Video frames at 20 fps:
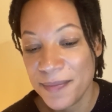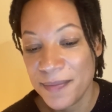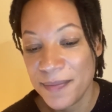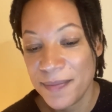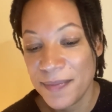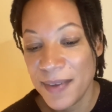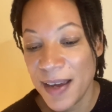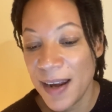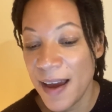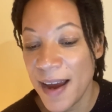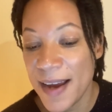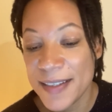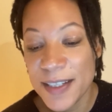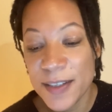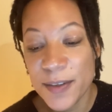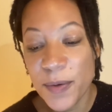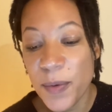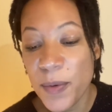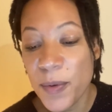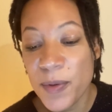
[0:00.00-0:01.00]
They liked it
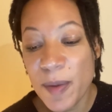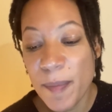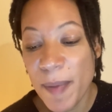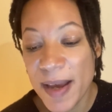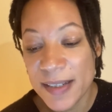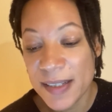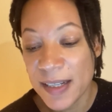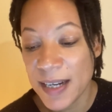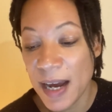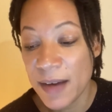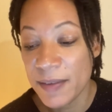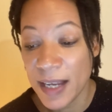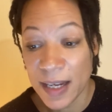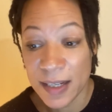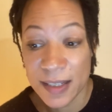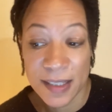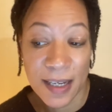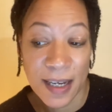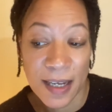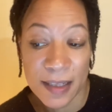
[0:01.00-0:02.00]
all the better now they could
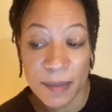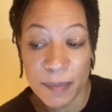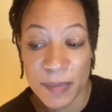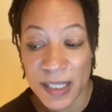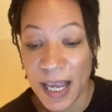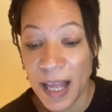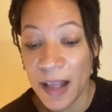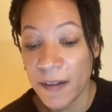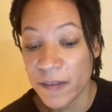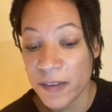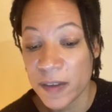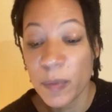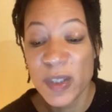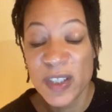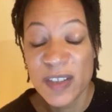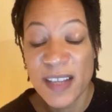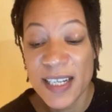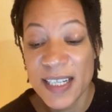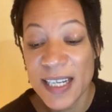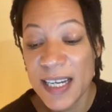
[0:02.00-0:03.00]
sing it themselves, which
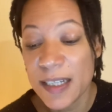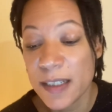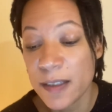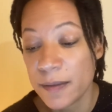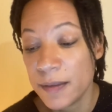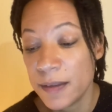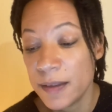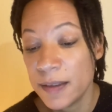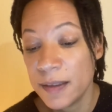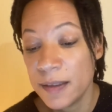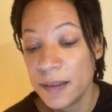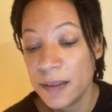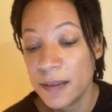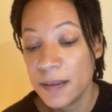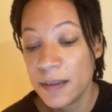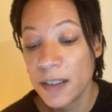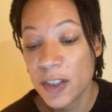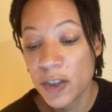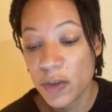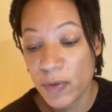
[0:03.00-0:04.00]
they did.
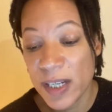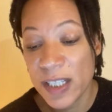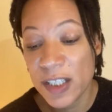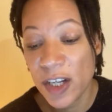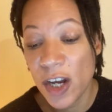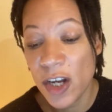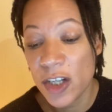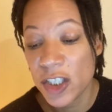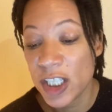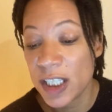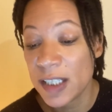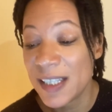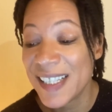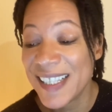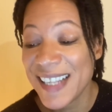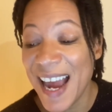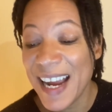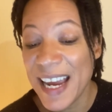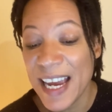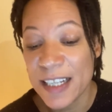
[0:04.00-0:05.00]
Street urchins
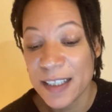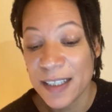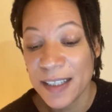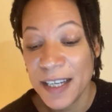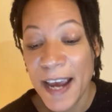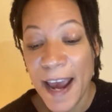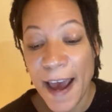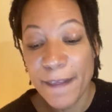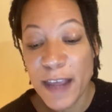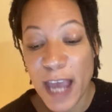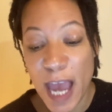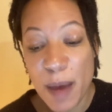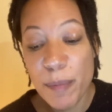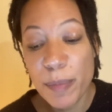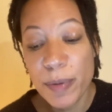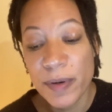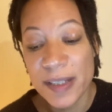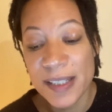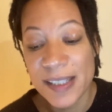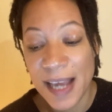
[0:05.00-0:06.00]
sang it, and the
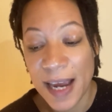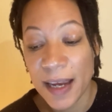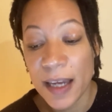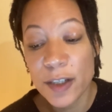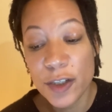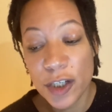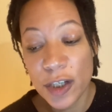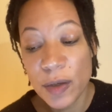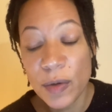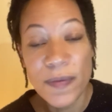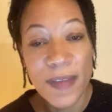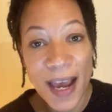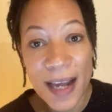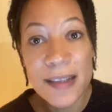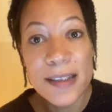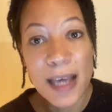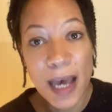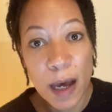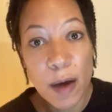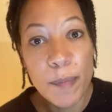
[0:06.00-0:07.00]
emperor sang it too.
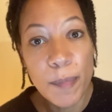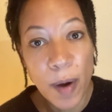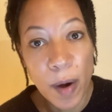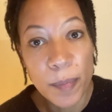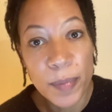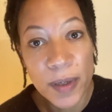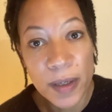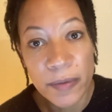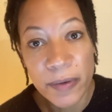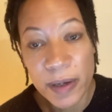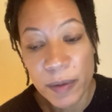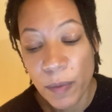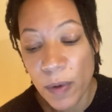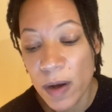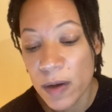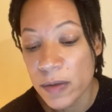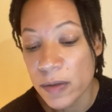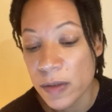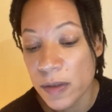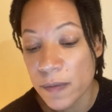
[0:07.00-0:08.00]
That's how popular it
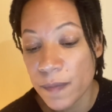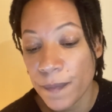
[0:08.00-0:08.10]
was.